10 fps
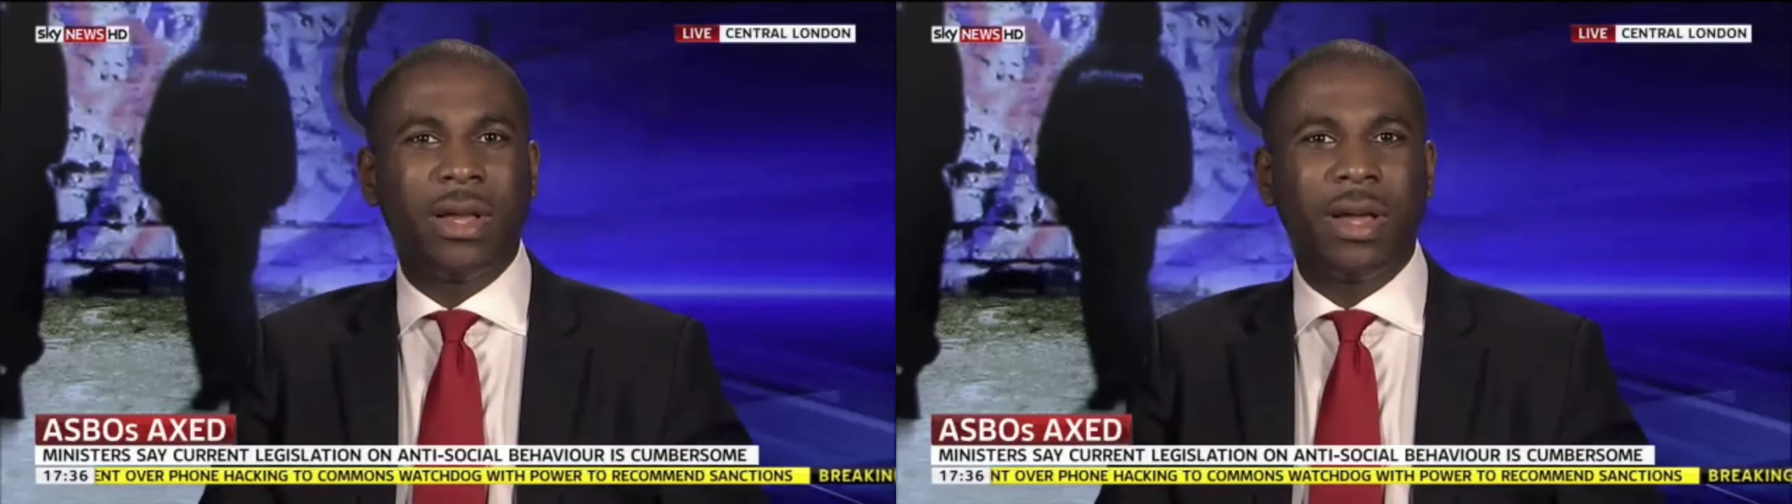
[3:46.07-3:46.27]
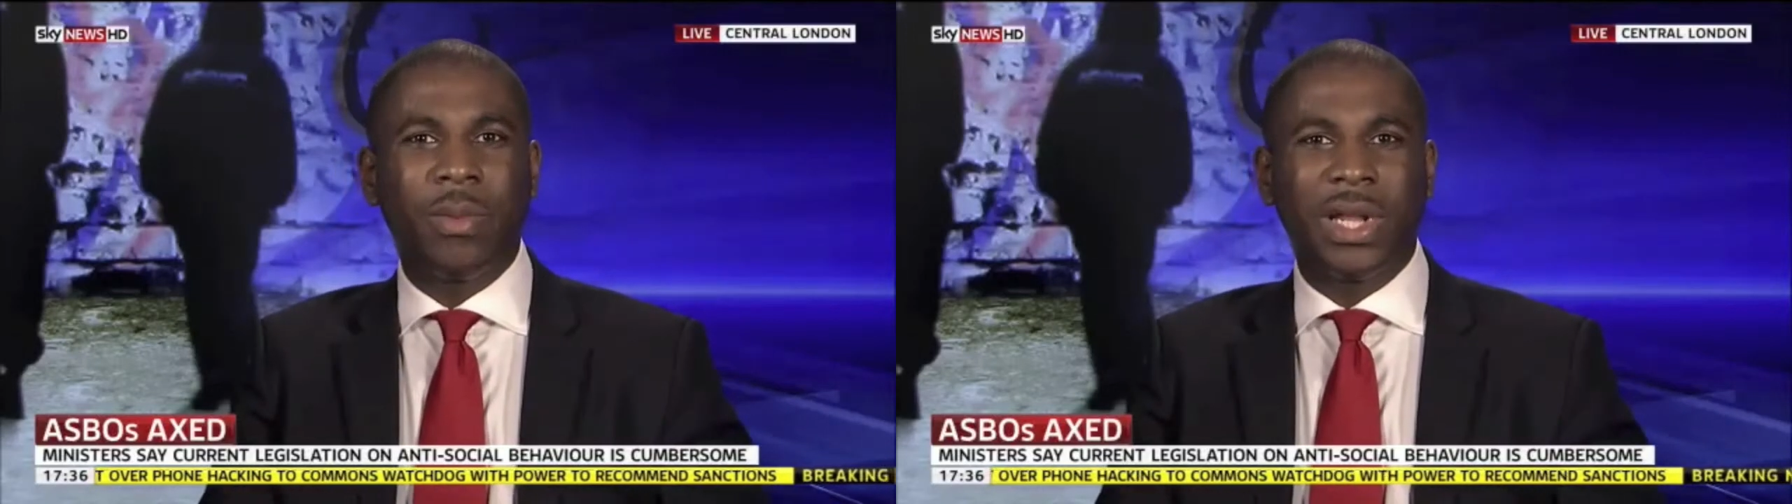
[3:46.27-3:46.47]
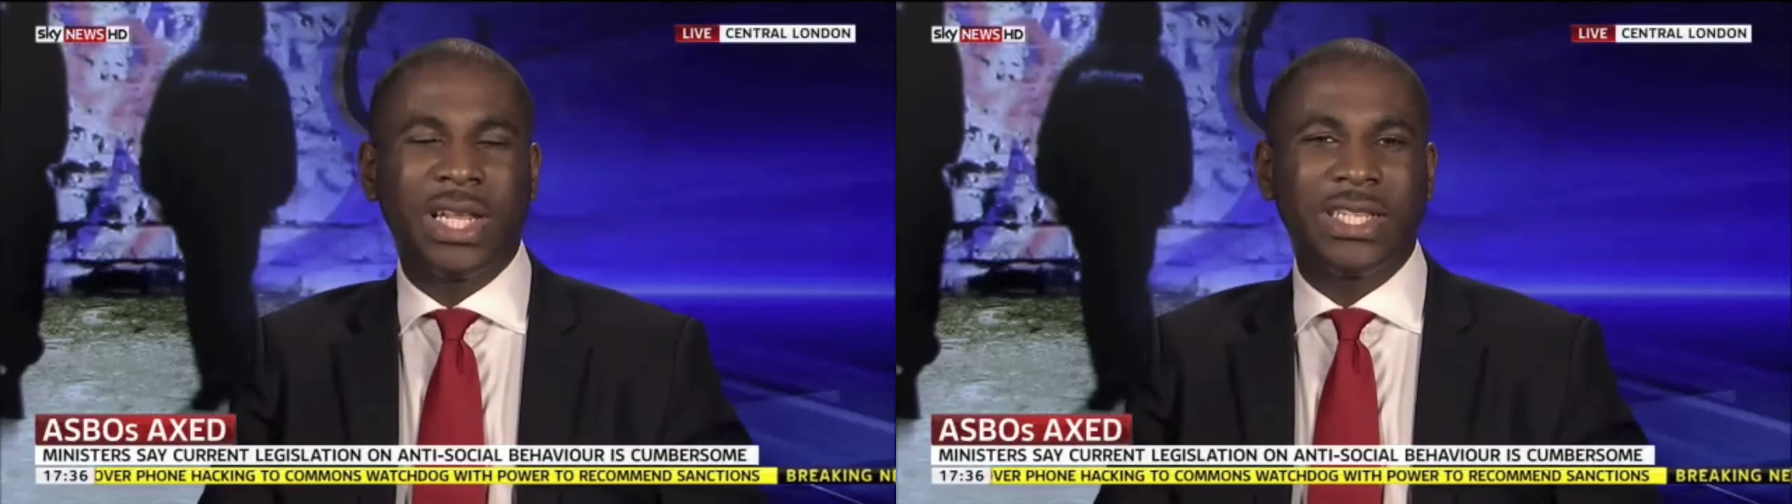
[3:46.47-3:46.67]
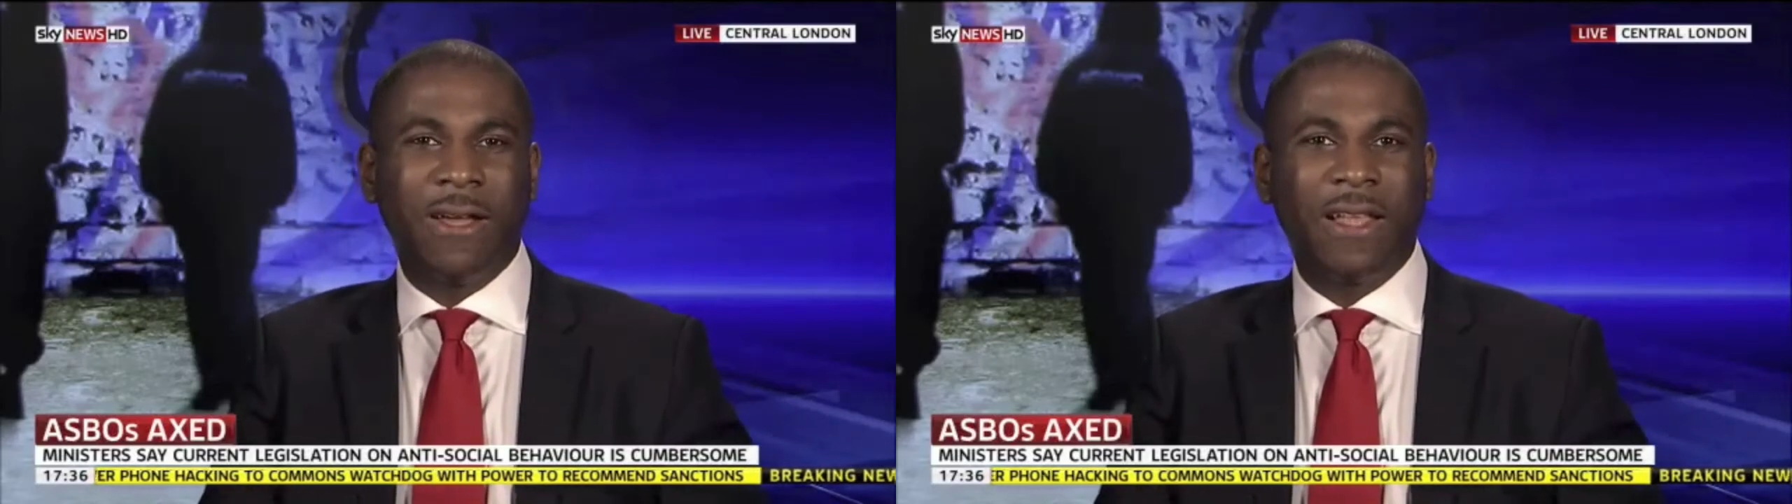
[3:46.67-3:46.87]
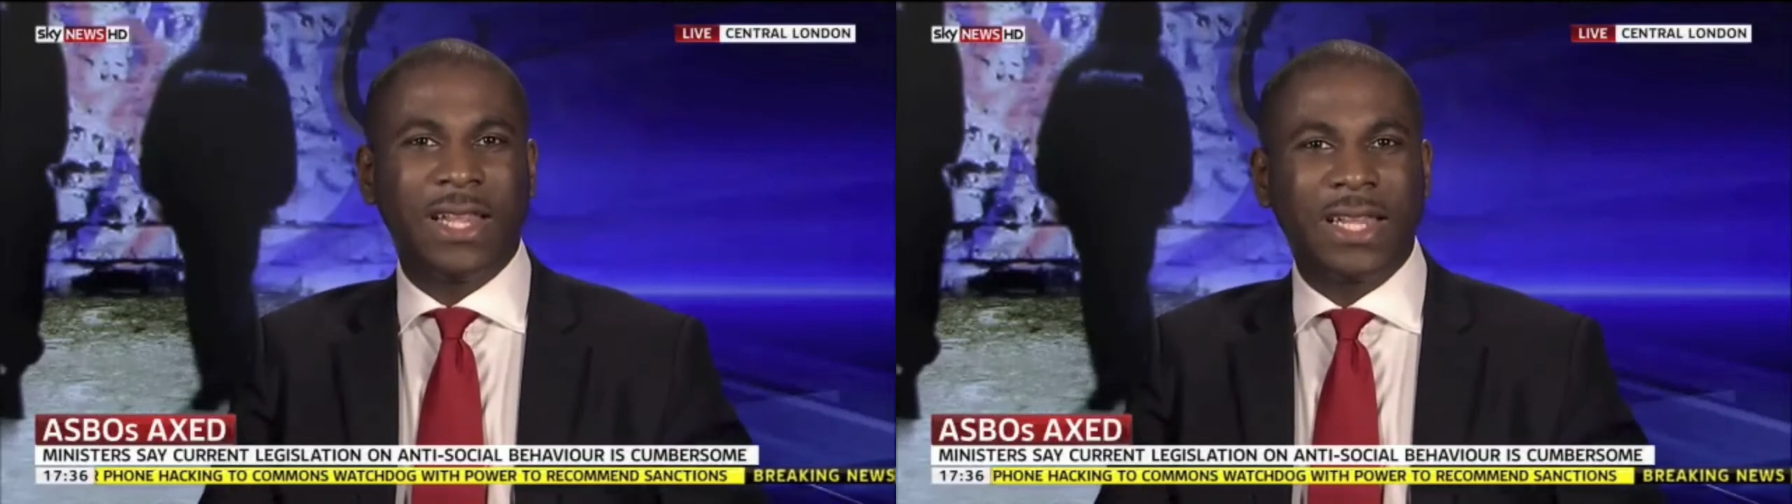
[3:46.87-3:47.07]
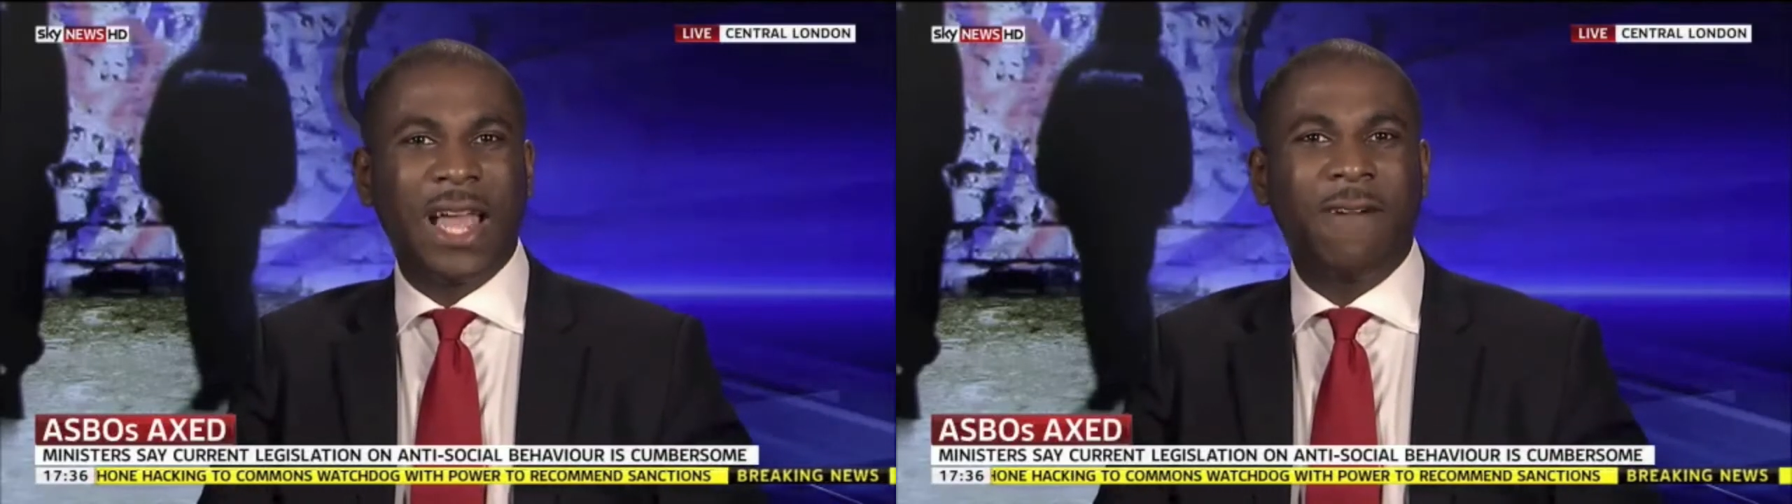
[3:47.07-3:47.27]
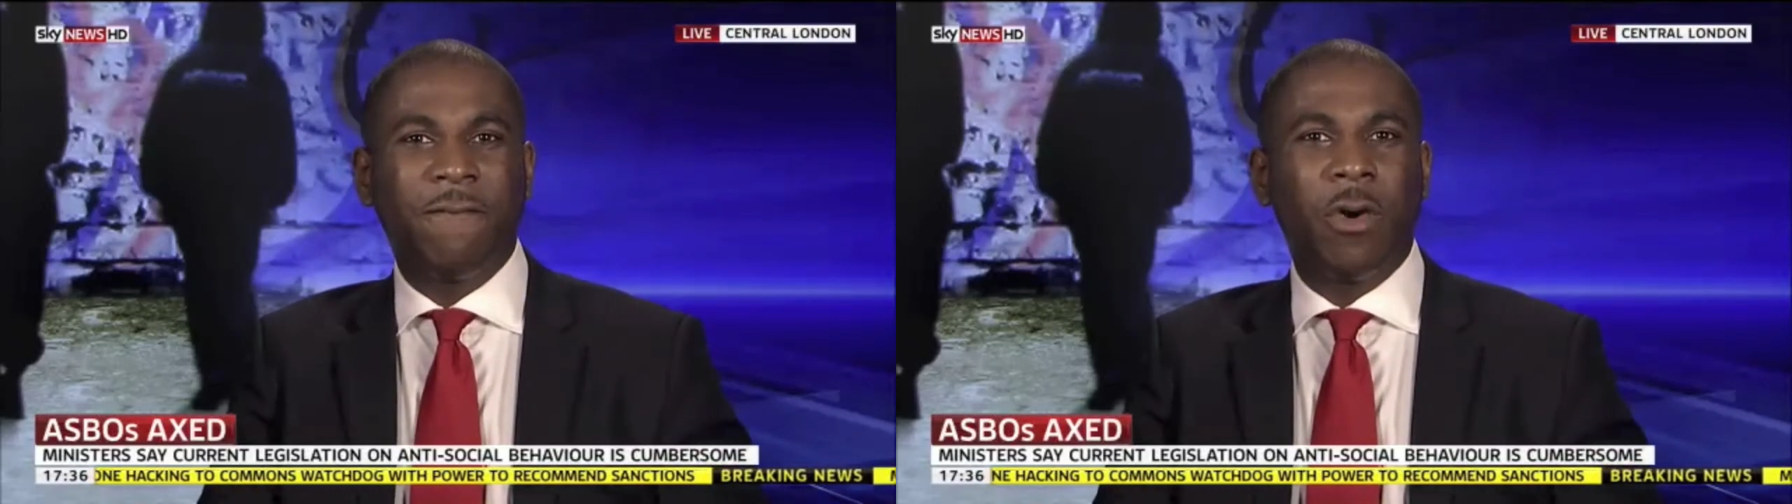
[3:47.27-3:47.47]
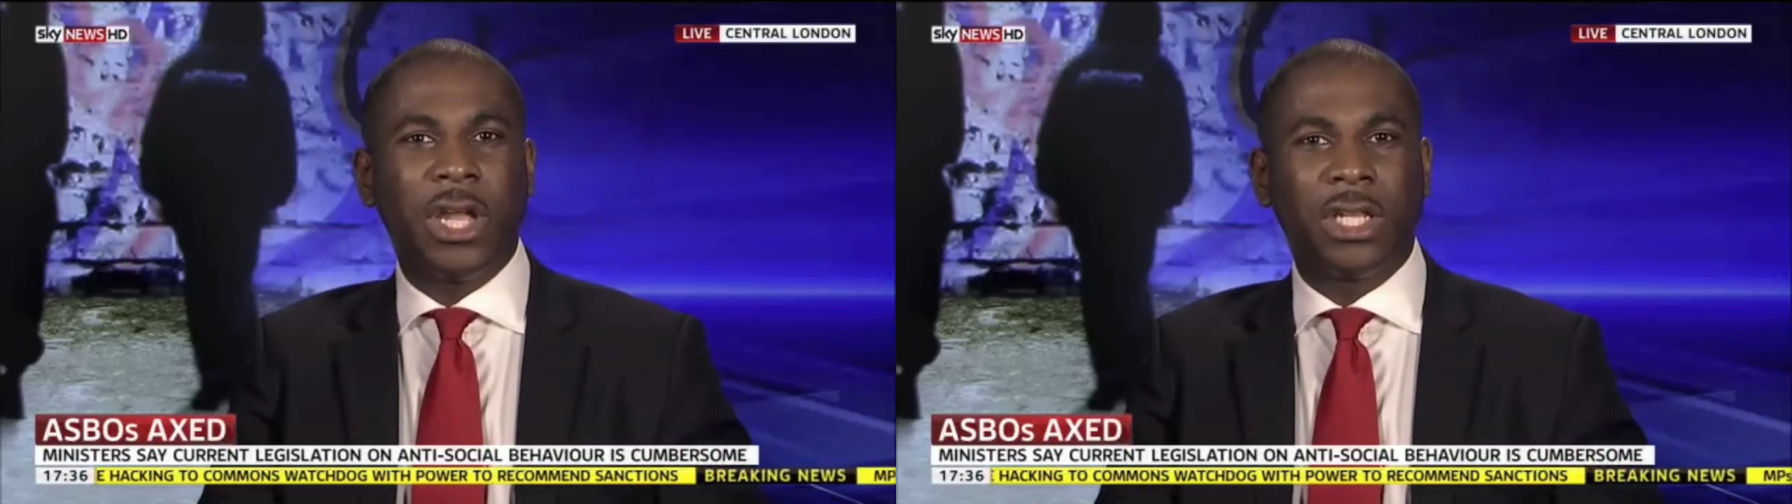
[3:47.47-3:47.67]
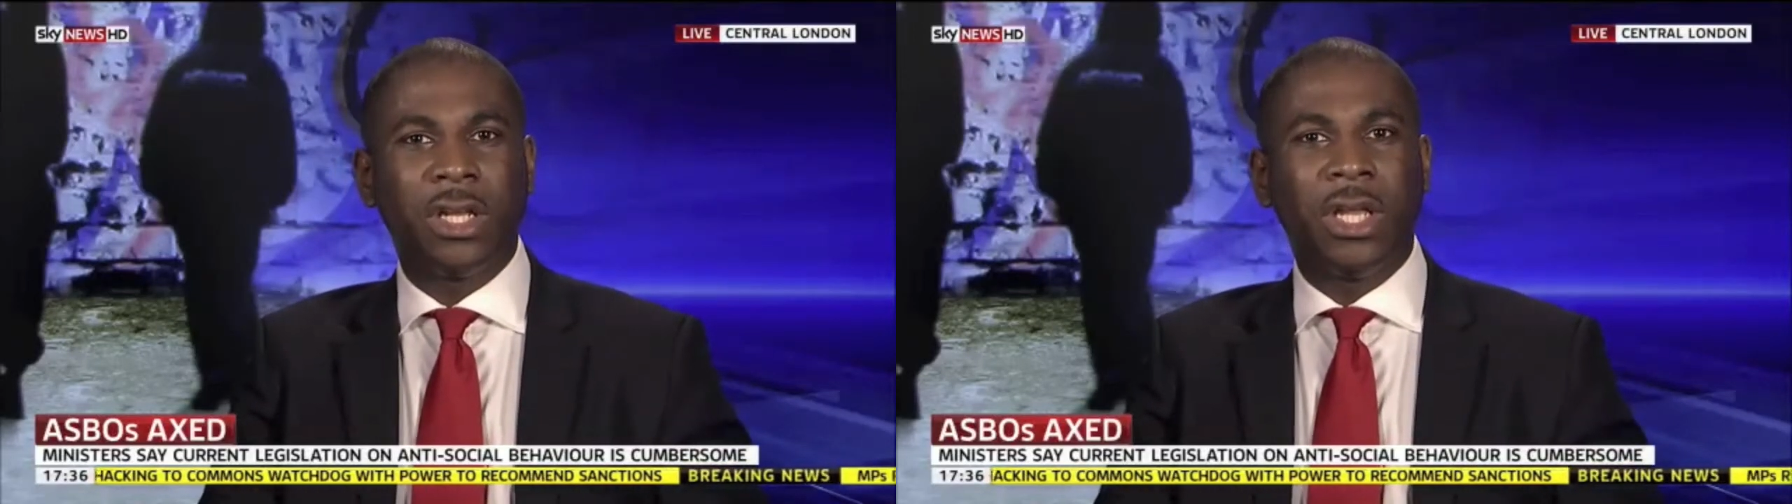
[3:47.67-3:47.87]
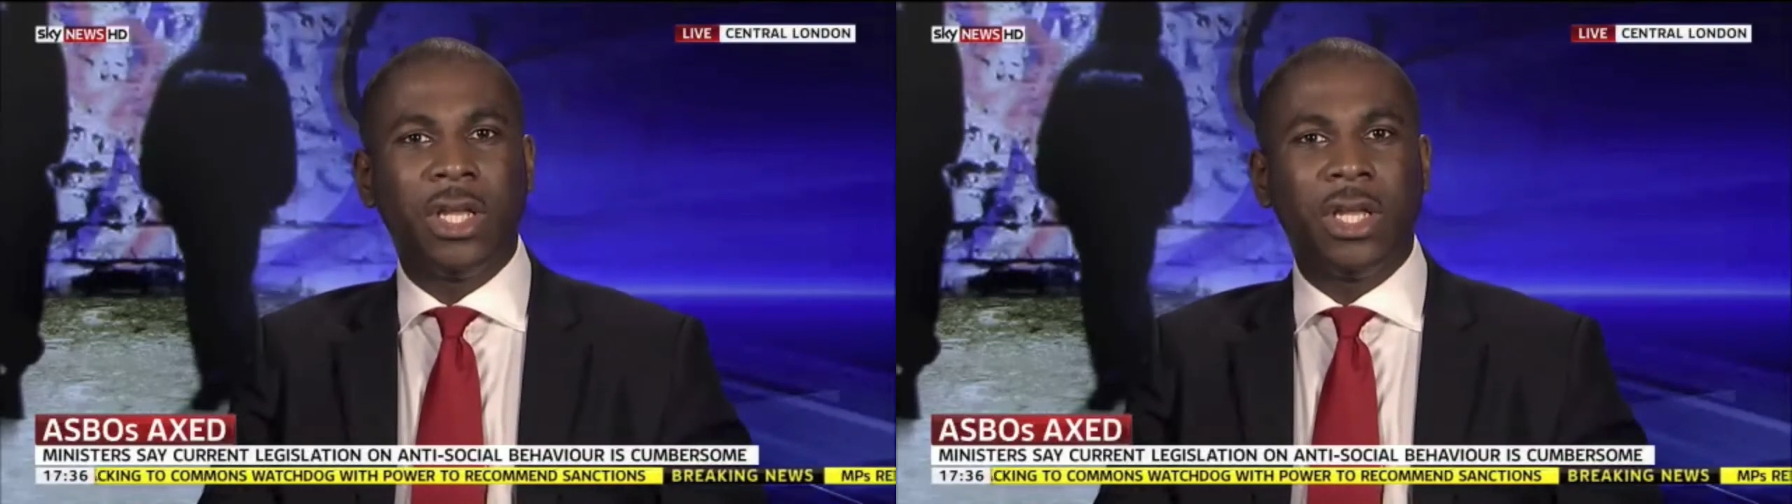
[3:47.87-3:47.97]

and there's that void.